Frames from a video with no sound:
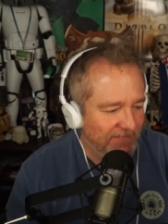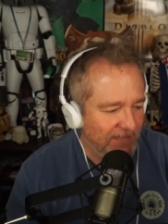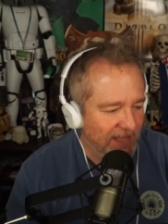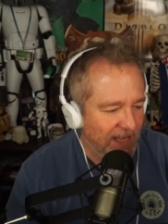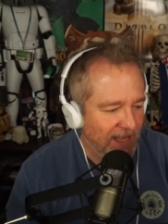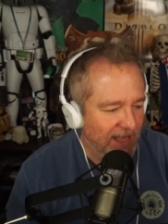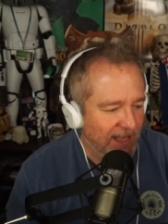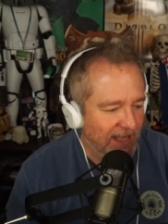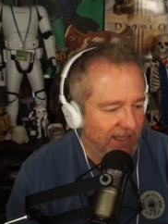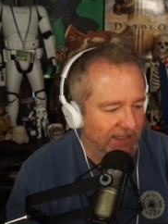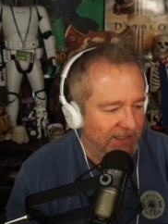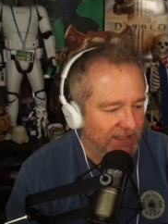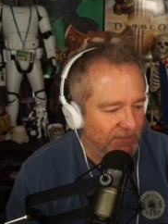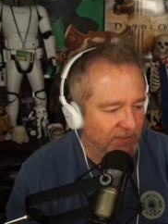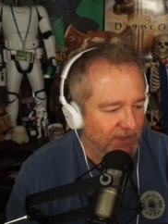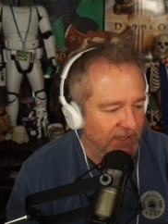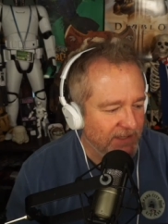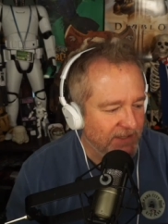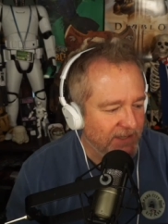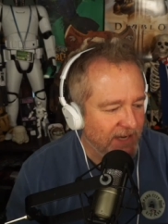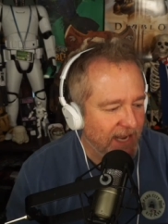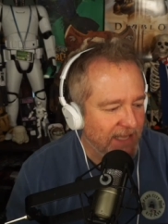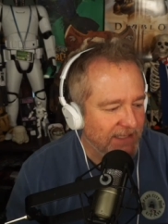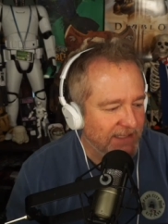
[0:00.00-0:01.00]
Uh, someone in
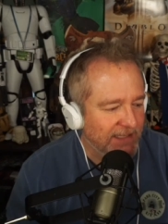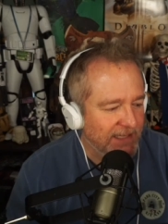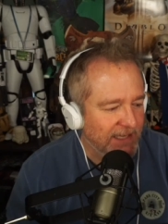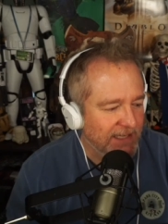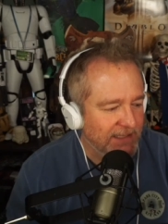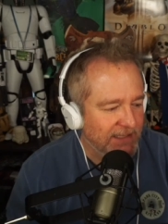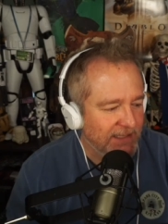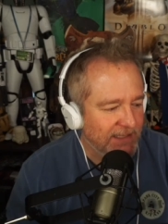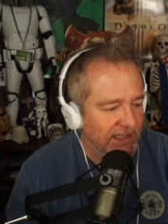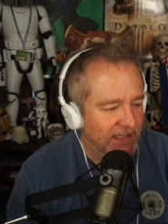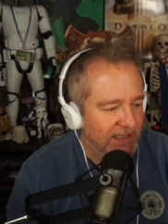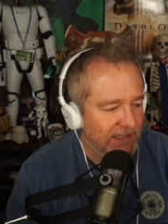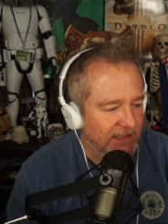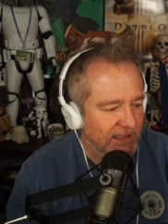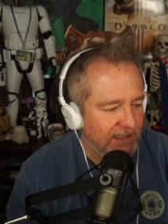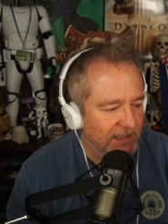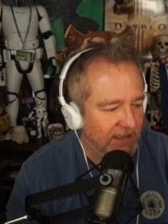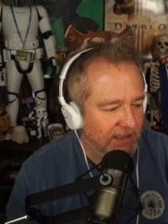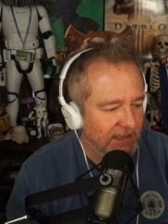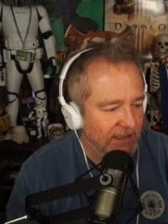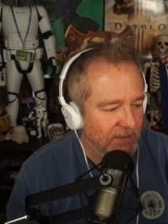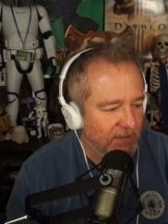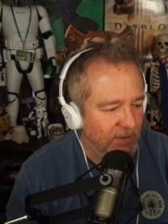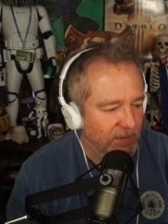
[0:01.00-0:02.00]
the chat says that
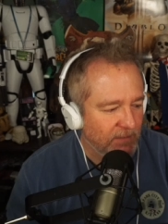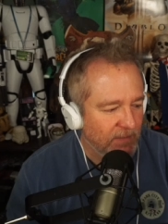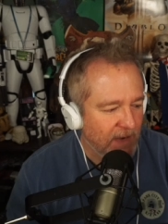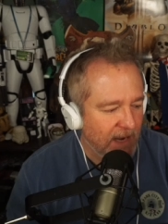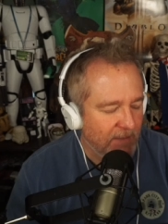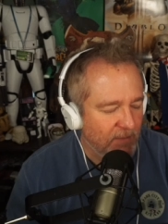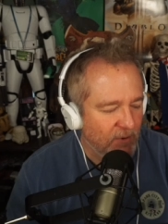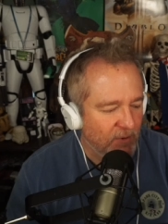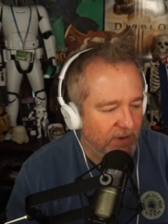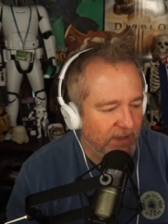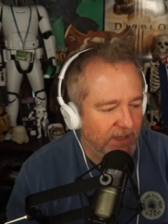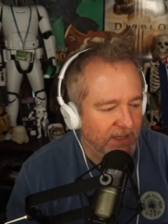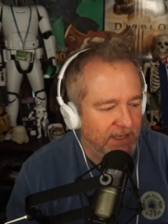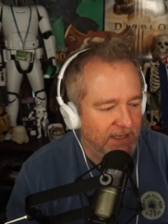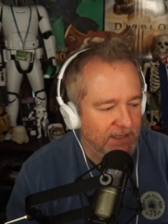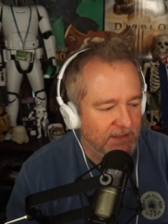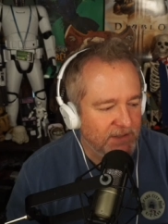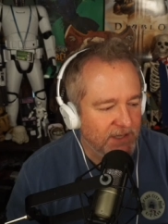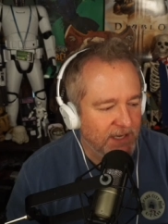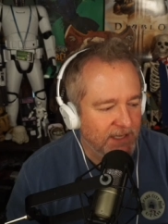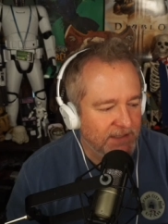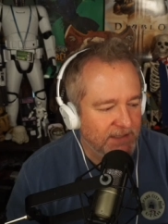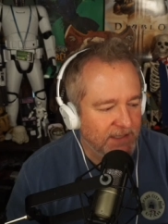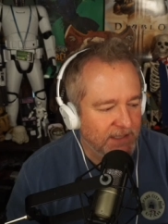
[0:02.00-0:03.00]
uh, Emerillion in the
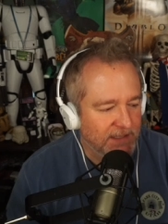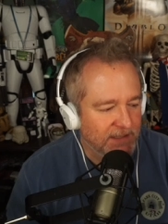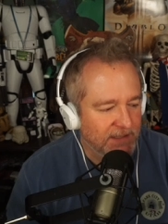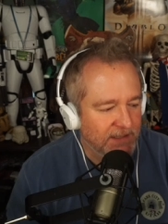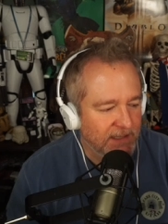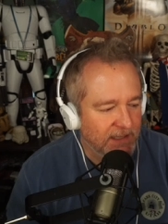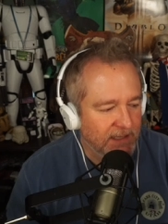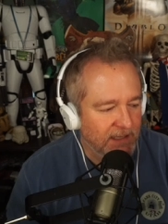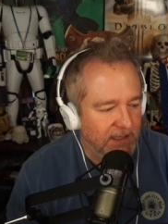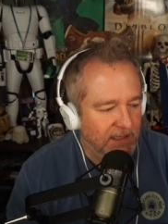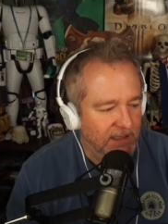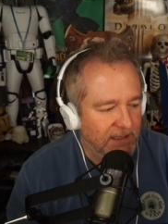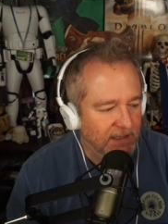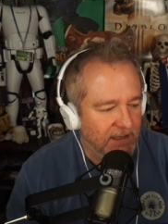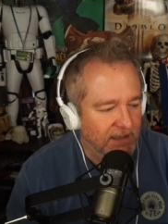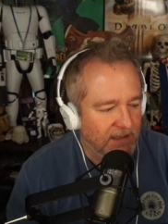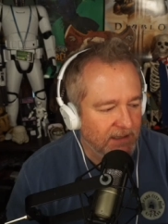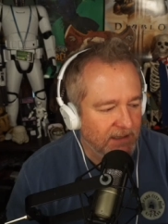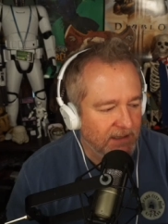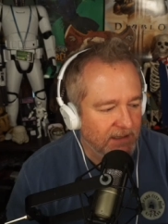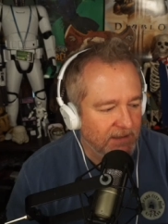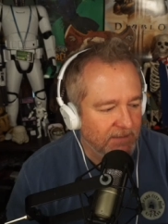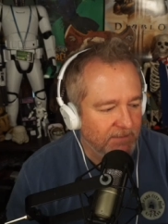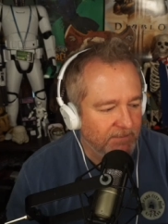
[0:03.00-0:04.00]
chat says the
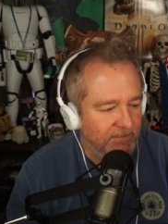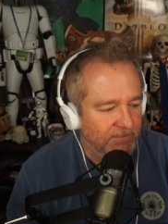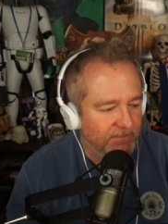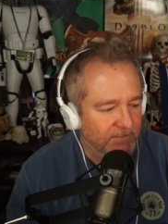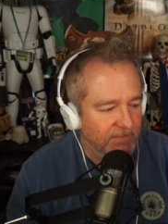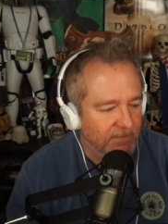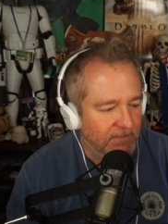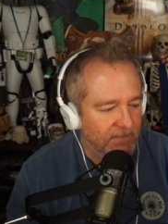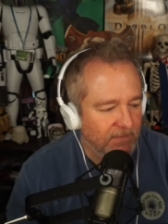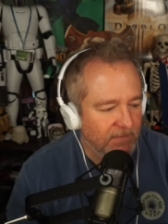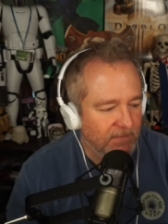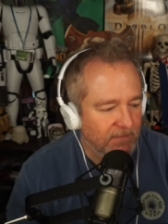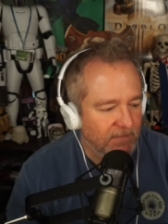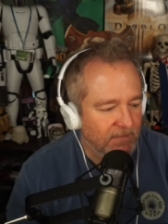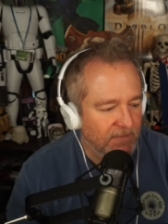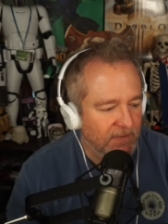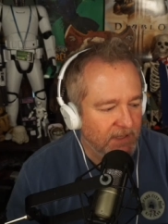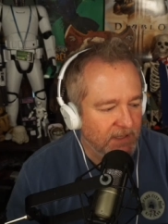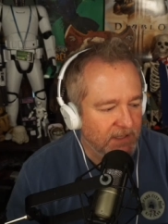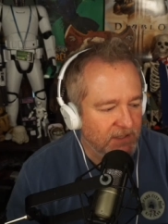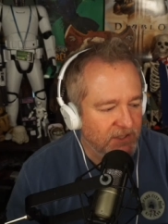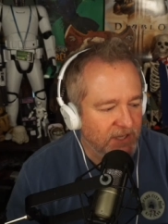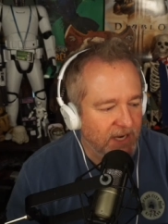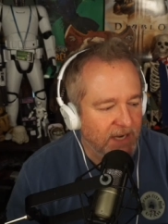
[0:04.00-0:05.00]
um,
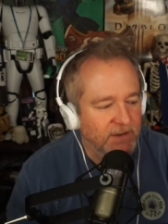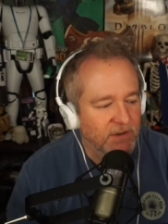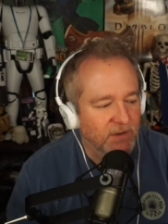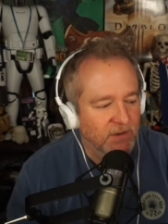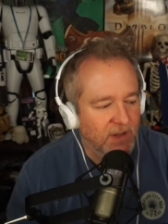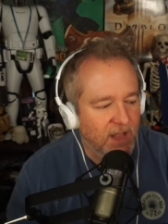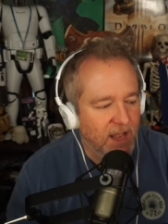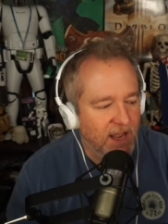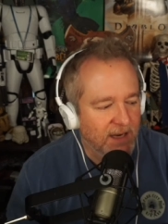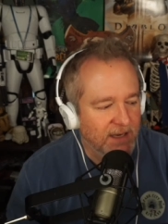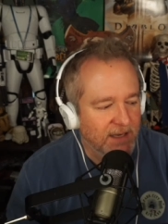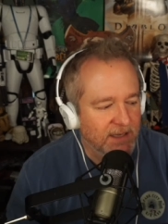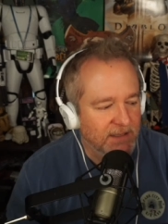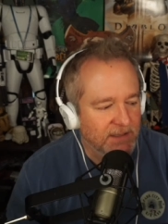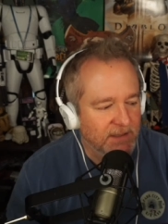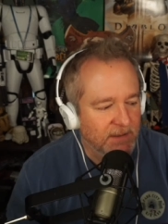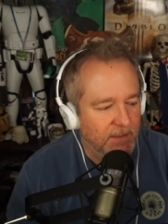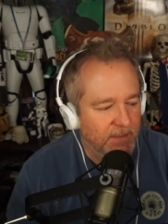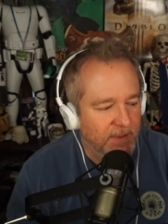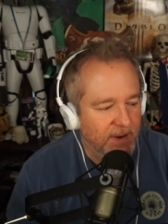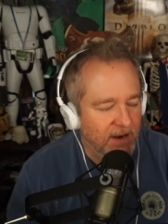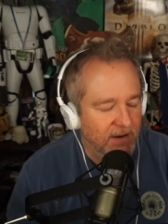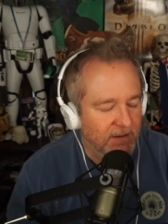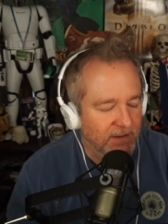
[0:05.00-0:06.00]
the gender lock is
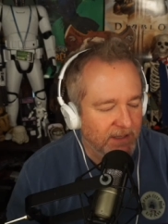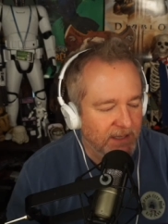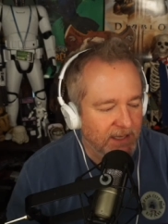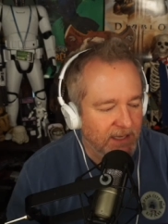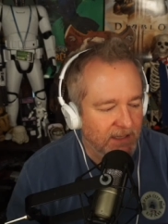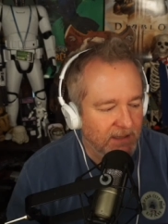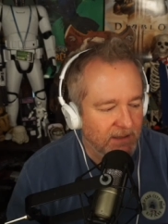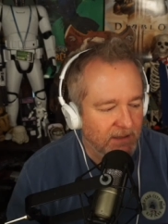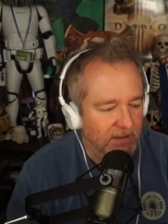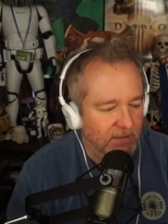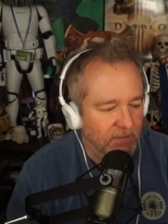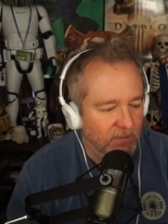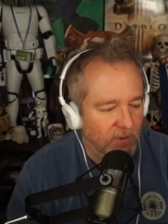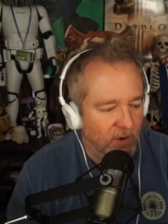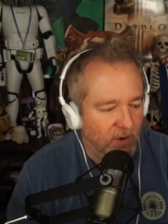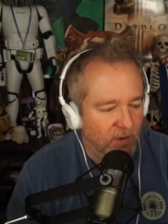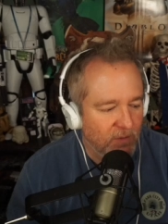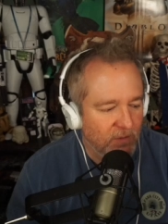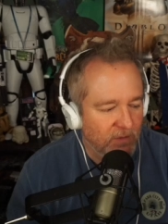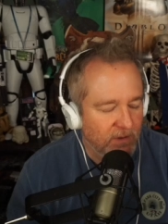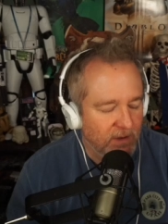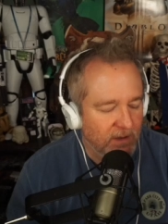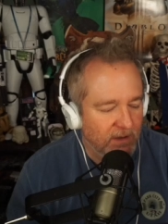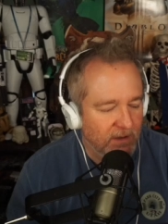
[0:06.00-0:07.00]
apparently in the
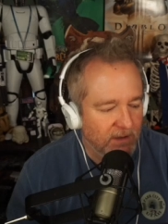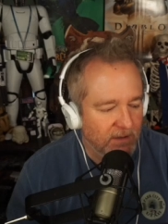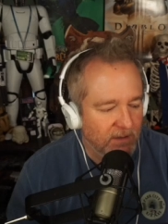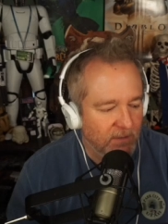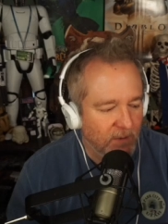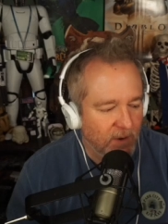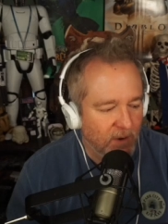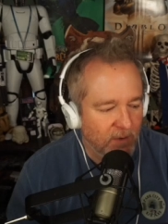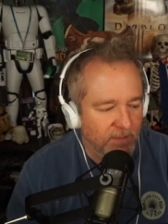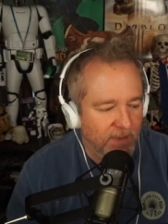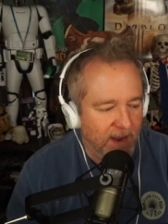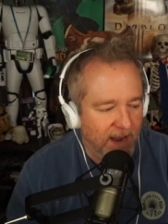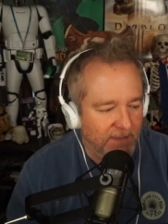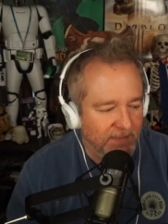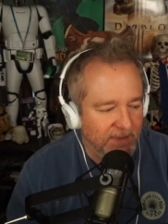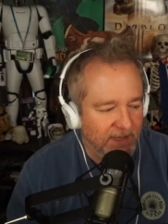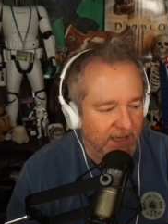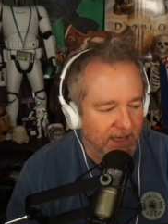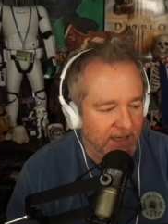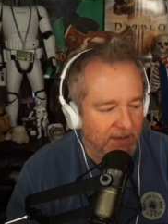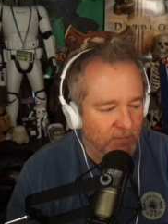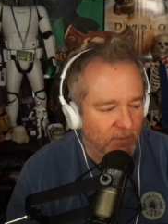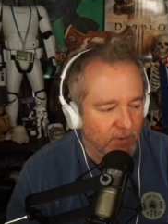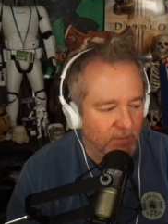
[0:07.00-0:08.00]
road uh, the roadmap to
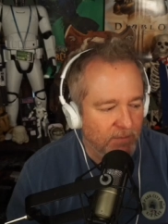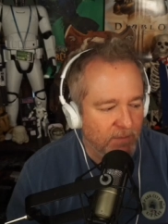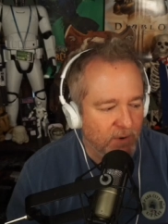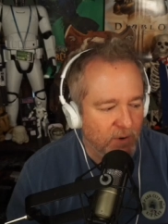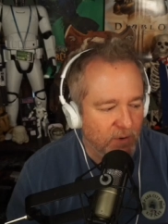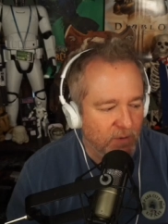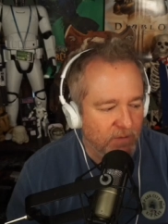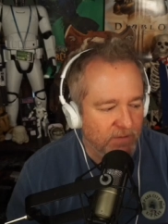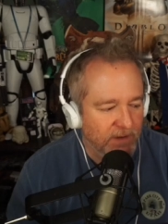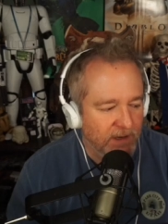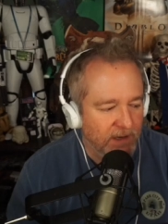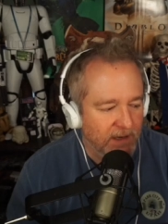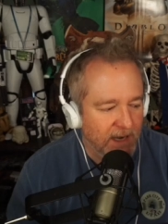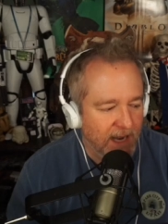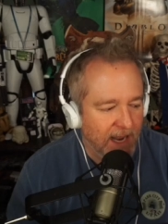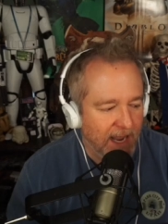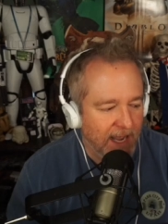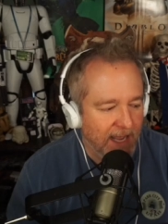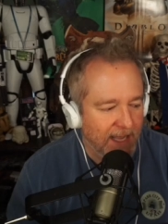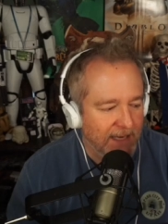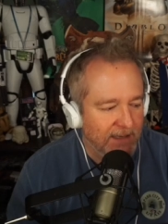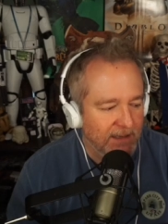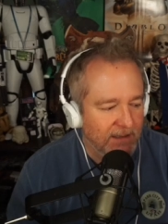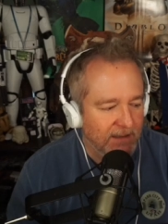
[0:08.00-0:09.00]
get removed and
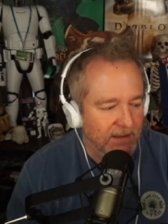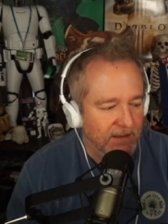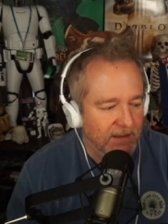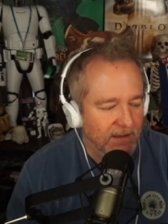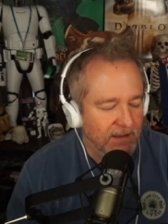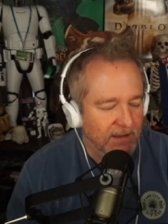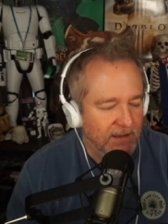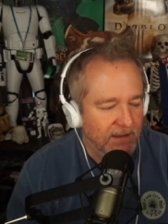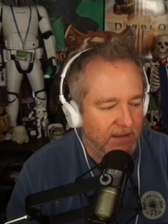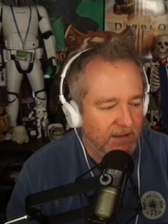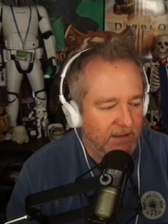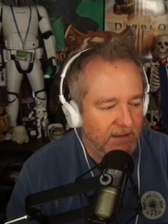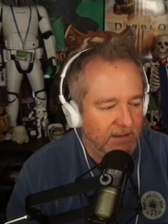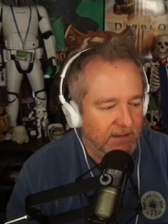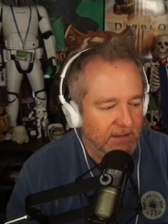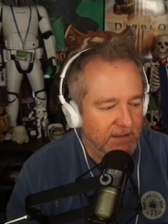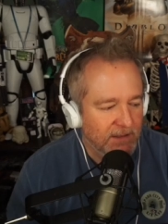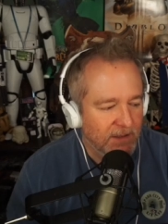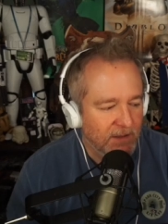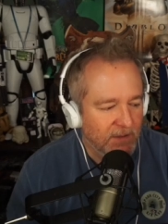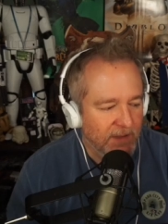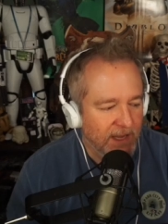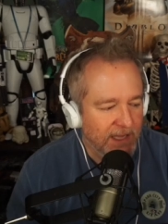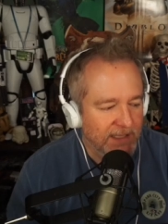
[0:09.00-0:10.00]
add. Mm.
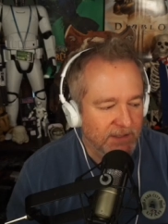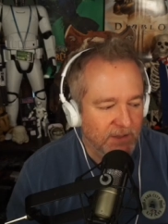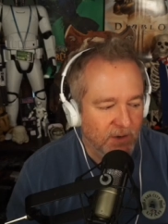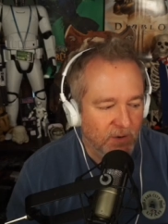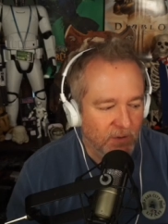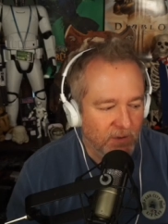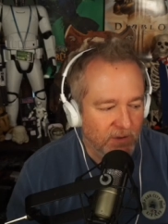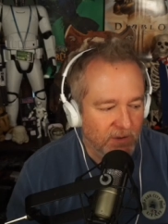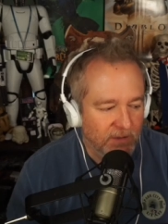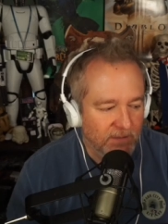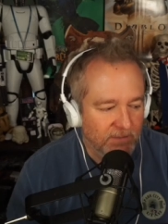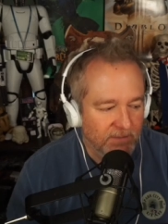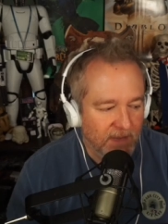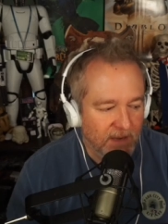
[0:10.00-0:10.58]
So that's cool.